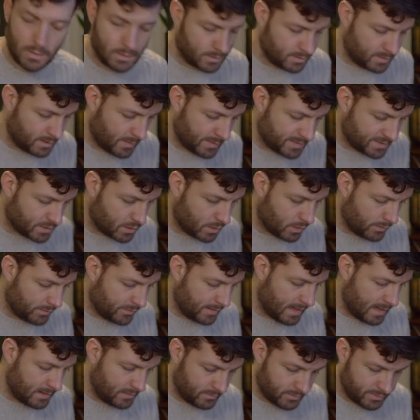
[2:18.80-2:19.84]
So it's got
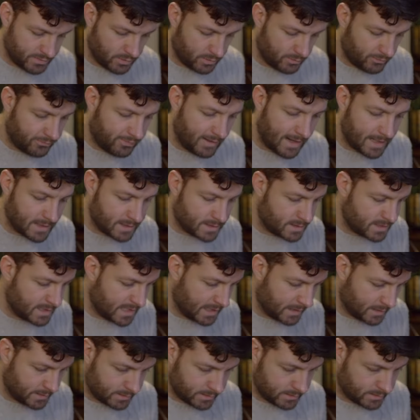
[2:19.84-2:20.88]
that sort of flattened
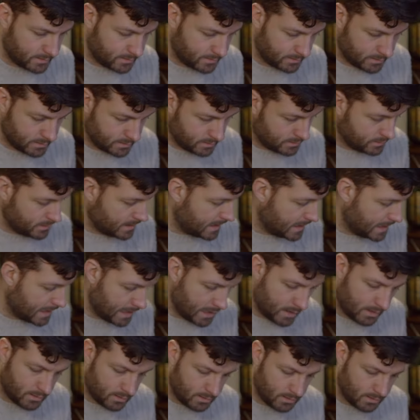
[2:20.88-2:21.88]
sixth in it.